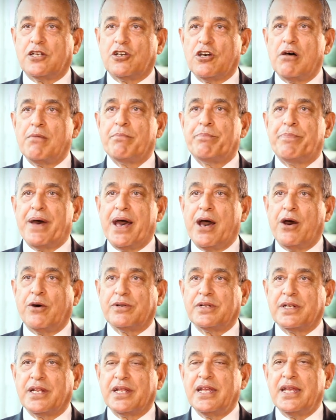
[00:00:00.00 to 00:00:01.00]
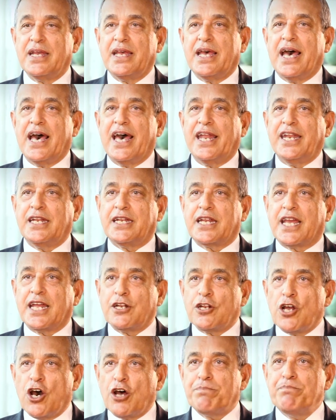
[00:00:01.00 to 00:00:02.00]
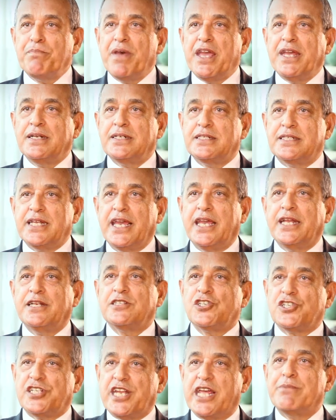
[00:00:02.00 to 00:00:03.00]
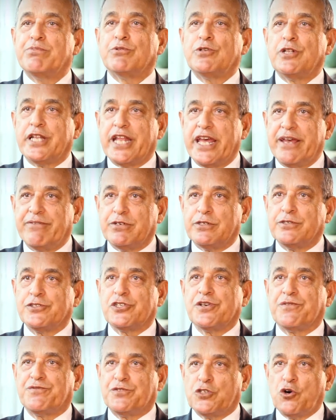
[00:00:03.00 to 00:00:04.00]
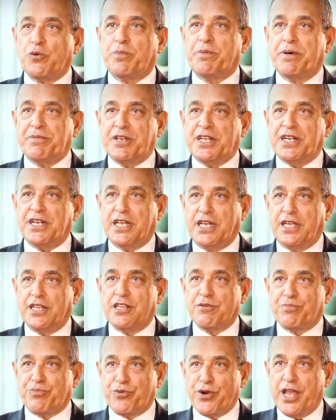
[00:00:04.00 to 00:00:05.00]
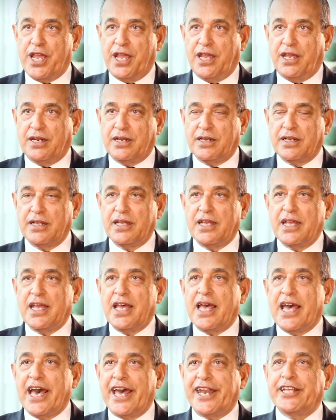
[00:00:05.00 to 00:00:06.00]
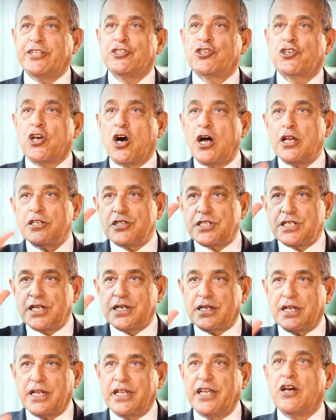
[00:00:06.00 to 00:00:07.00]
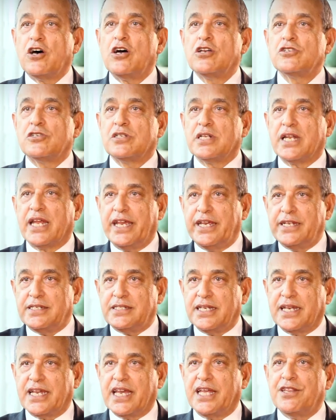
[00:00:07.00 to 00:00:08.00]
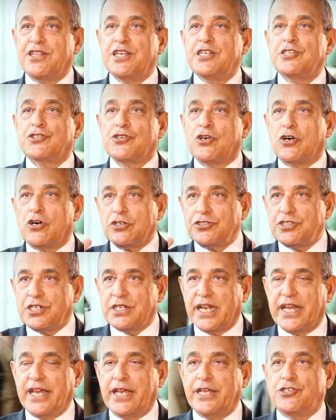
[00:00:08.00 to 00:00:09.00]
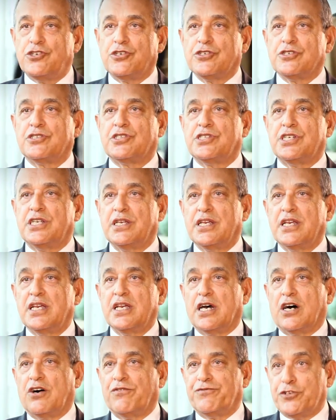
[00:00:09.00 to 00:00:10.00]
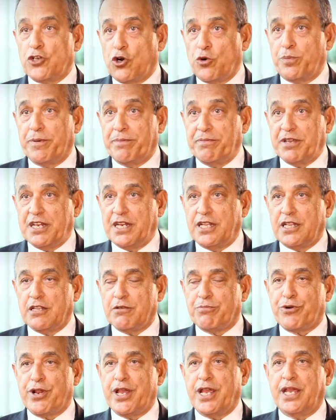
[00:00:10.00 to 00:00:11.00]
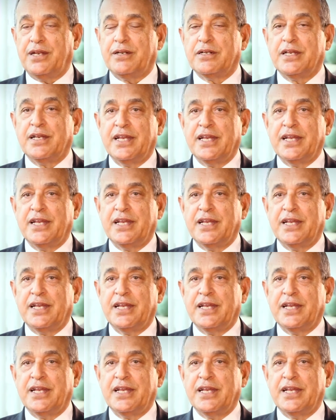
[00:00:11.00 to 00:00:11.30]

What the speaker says: compound, and it cannot maintain stable levels of dopamine in the brain, and it's constantly oscillating. And these oscillations of dopamine in the brain